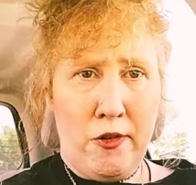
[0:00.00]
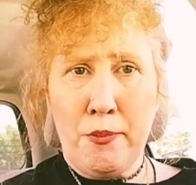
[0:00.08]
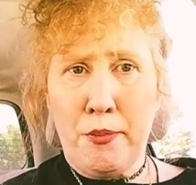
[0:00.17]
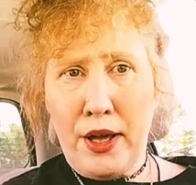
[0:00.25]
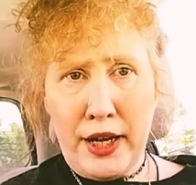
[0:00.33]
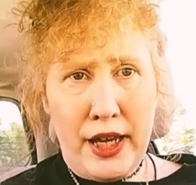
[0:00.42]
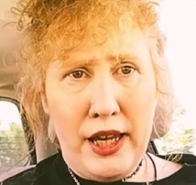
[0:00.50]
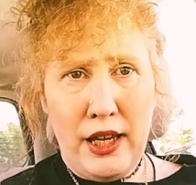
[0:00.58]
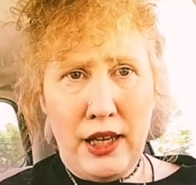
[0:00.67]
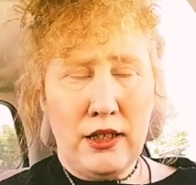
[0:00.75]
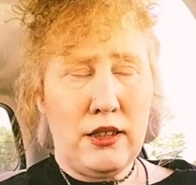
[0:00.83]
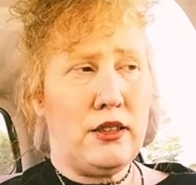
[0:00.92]
a buddy.
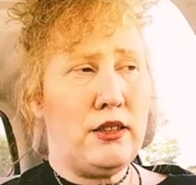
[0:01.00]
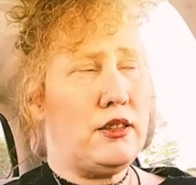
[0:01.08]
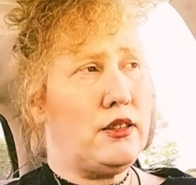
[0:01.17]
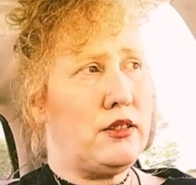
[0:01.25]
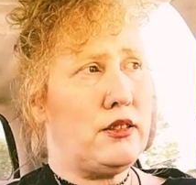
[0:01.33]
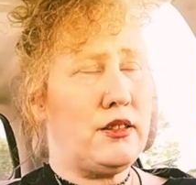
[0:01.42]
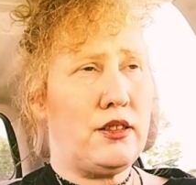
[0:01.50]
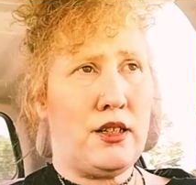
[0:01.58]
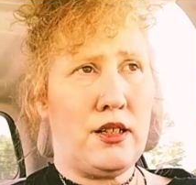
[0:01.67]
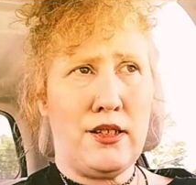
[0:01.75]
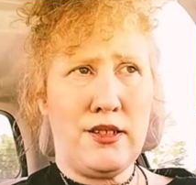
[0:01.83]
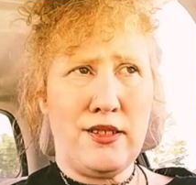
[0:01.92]

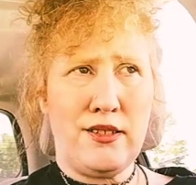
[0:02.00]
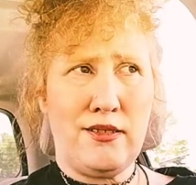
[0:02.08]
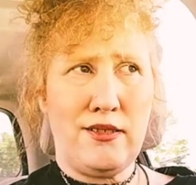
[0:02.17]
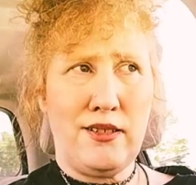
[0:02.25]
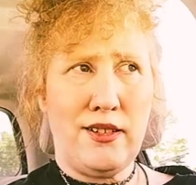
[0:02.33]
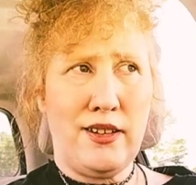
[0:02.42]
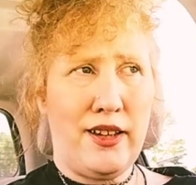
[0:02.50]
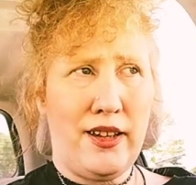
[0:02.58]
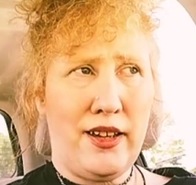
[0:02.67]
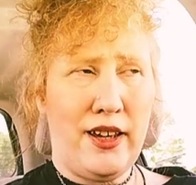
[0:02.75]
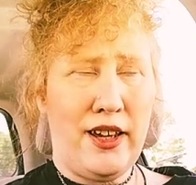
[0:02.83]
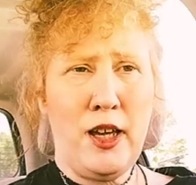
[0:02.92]
Because
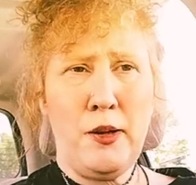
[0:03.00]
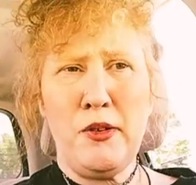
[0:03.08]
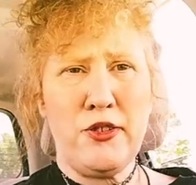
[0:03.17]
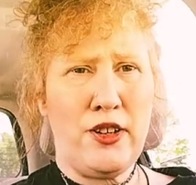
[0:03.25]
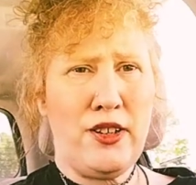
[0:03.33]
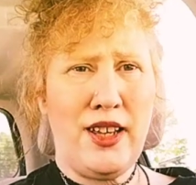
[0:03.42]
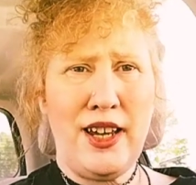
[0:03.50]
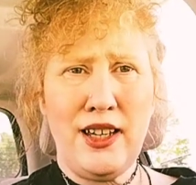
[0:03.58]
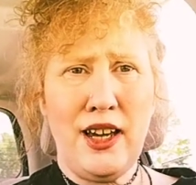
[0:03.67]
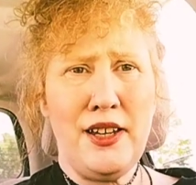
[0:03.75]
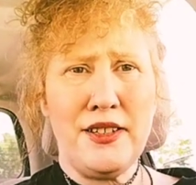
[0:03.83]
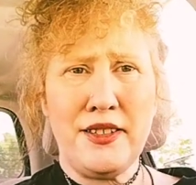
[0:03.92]
animals are like
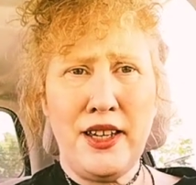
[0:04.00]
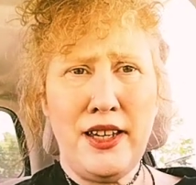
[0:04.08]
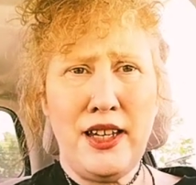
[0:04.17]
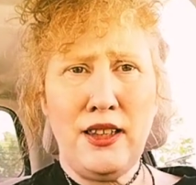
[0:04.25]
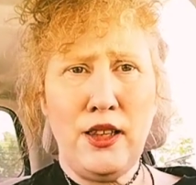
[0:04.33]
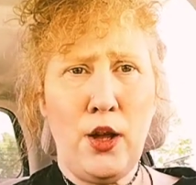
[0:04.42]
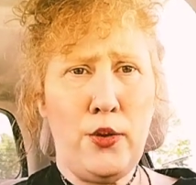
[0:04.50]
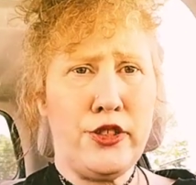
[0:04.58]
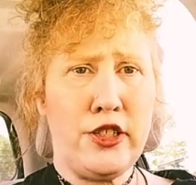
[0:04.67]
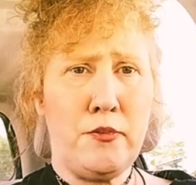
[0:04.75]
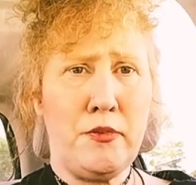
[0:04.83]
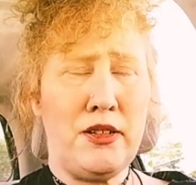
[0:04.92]
us. They get
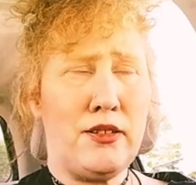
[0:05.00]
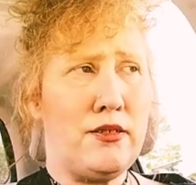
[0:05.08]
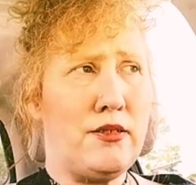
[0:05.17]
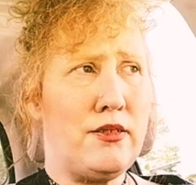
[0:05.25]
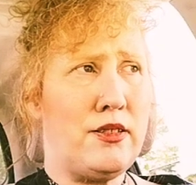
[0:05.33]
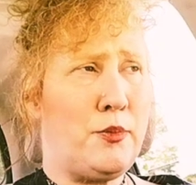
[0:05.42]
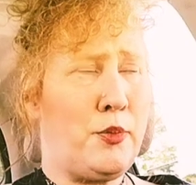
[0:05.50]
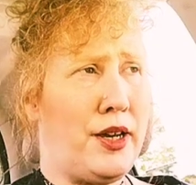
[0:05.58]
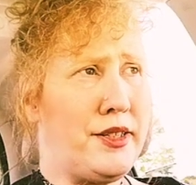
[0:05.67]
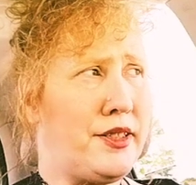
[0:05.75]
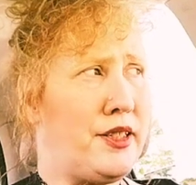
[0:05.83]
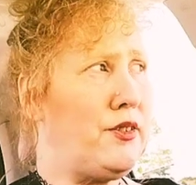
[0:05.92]
lonesome and
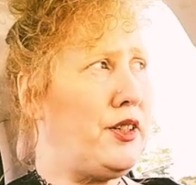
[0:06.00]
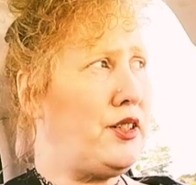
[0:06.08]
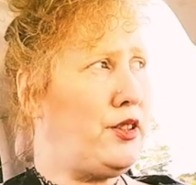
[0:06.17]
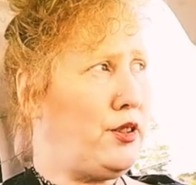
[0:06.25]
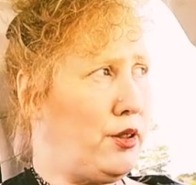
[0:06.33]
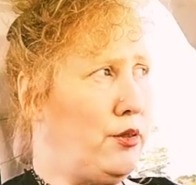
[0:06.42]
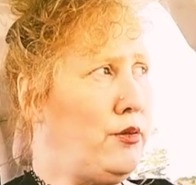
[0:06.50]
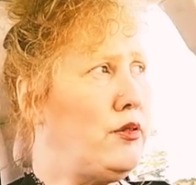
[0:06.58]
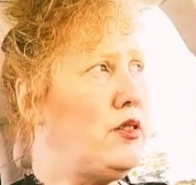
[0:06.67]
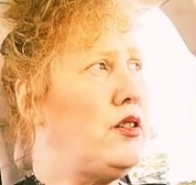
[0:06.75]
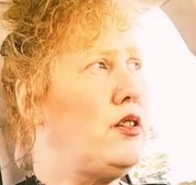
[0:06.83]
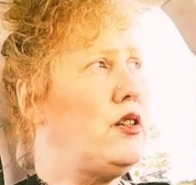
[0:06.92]
depressed and everything too.
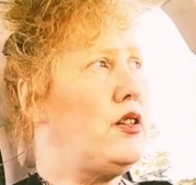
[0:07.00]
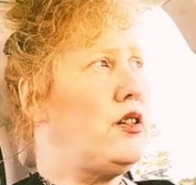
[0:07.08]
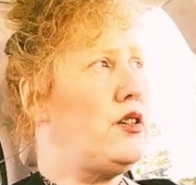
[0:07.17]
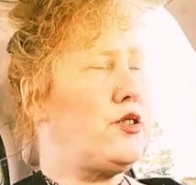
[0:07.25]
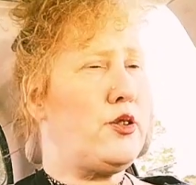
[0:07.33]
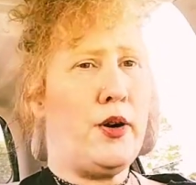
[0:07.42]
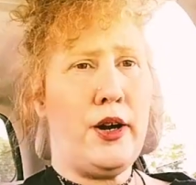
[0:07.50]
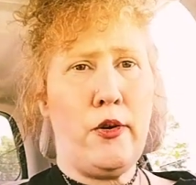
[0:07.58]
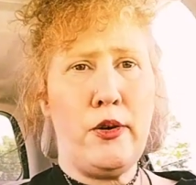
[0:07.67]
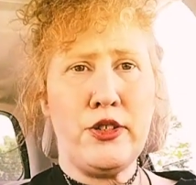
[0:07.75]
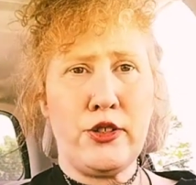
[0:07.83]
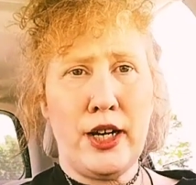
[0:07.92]
So I
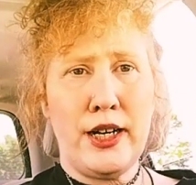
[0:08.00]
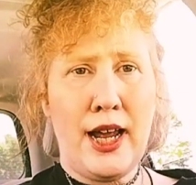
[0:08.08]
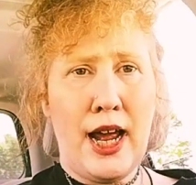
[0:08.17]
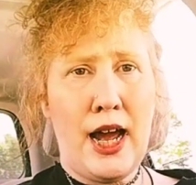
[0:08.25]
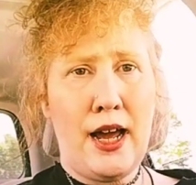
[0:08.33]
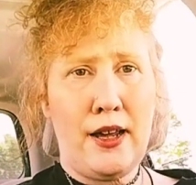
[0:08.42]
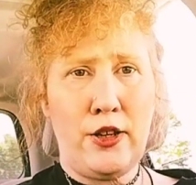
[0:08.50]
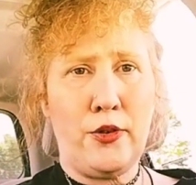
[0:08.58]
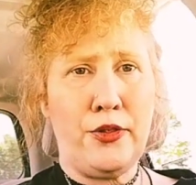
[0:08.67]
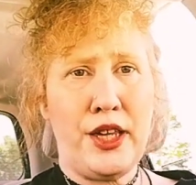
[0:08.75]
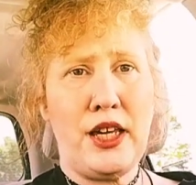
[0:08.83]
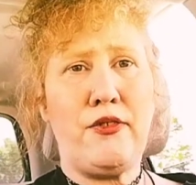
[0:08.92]
always try to,
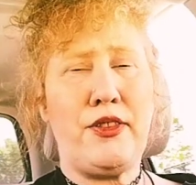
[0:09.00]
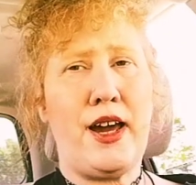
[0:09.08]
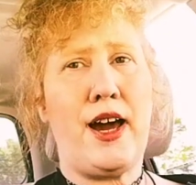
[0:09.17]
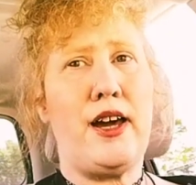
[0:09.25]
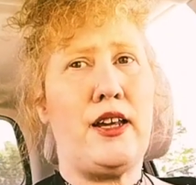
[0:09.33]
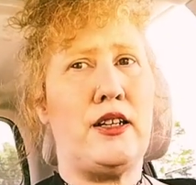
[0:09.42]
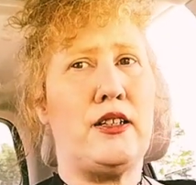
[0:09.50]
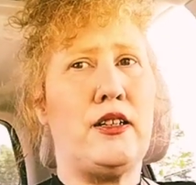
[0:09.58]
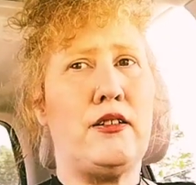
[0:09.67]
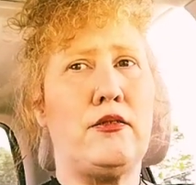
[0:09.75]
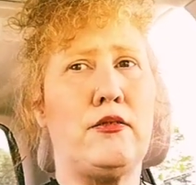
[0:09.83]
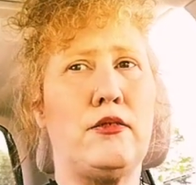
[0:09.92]
think of that. And
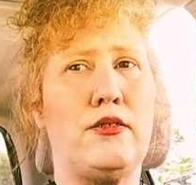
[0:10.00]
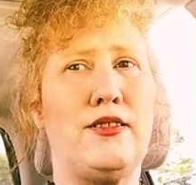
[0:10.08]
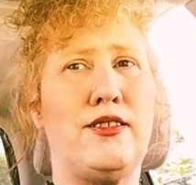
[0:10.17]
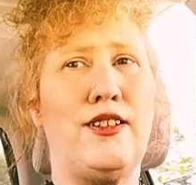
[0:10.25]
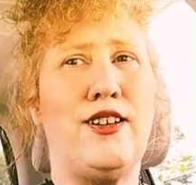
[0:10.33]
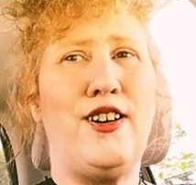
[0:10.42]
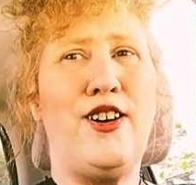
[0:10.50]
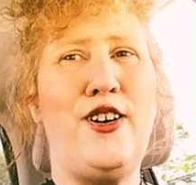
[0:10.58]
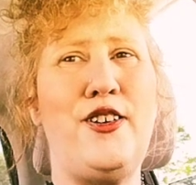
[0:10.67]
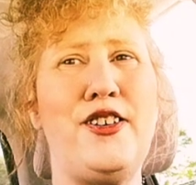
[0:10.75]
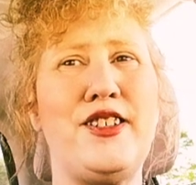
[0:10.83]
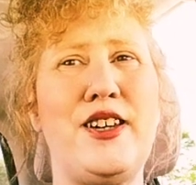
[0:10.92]

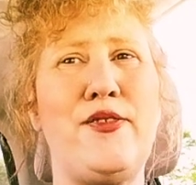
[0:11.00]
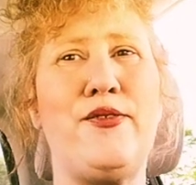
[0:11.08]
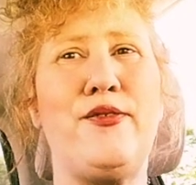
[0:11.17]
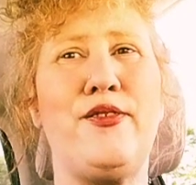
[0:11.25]
oh, there's like